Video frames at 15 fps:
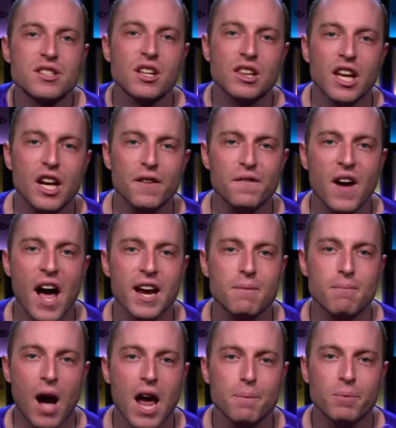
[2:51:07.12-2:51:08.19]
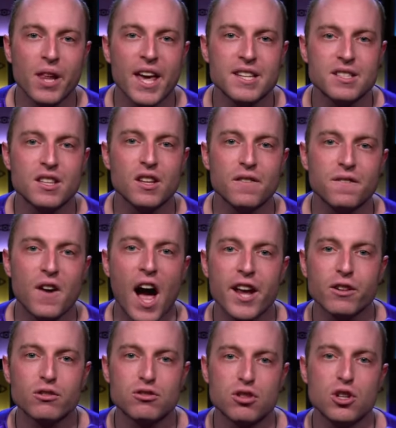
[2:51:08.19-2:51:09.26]
solidifying my place in the
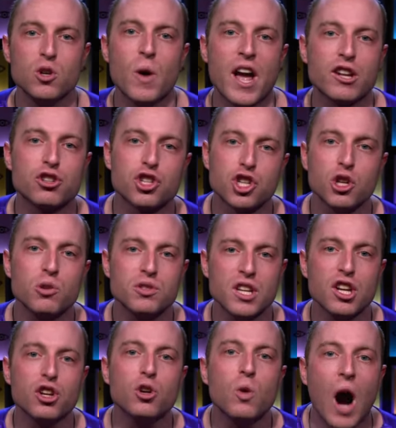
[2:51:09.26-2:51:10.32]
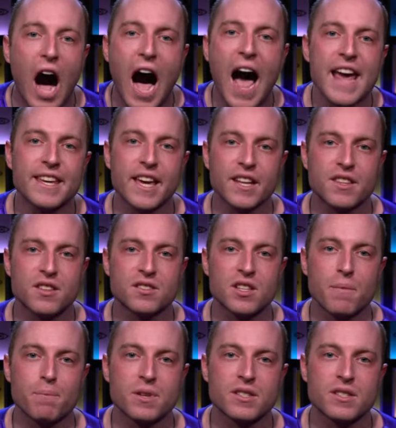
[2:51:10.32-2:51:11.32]
final two and choosing who I get to sit